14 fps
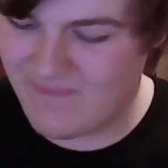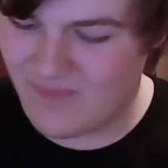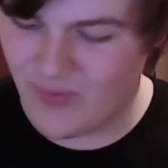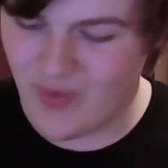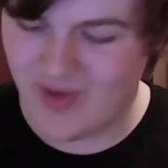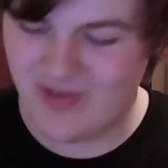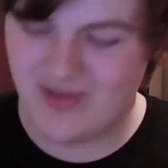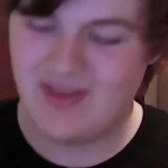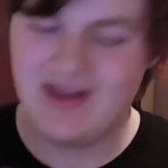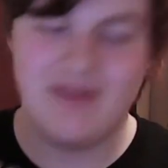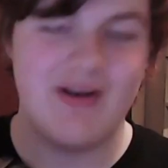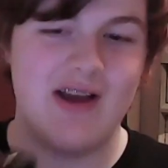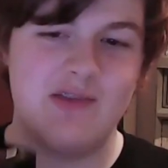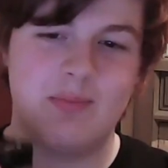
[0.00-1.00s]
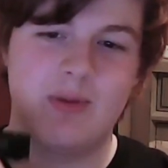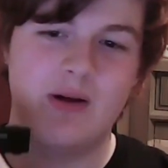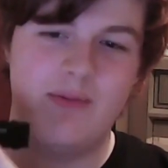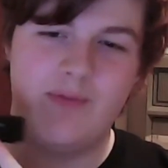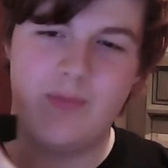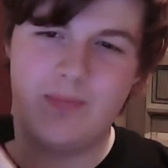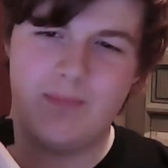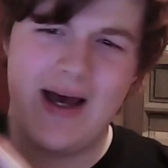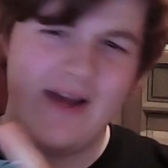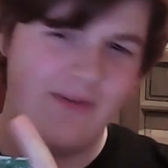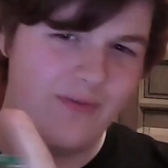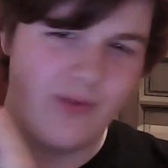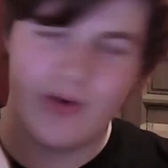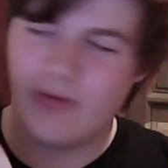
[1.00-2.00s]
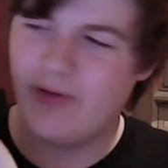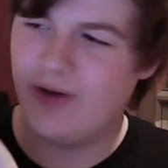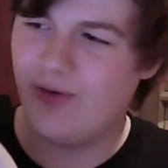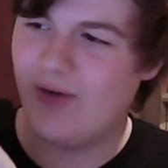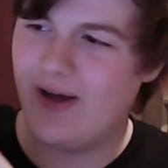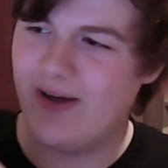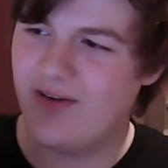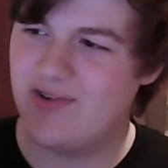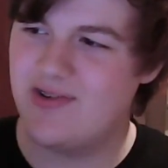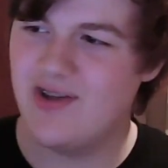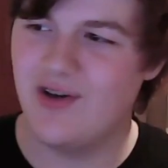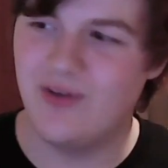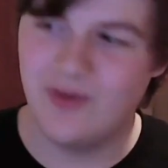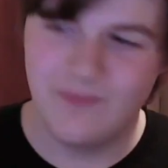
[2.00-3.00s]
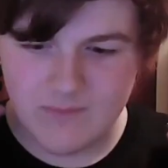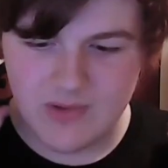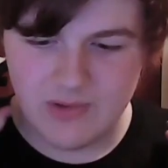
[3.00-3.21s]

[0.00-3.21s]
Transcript: which the Raspberry Pi 4 requires, so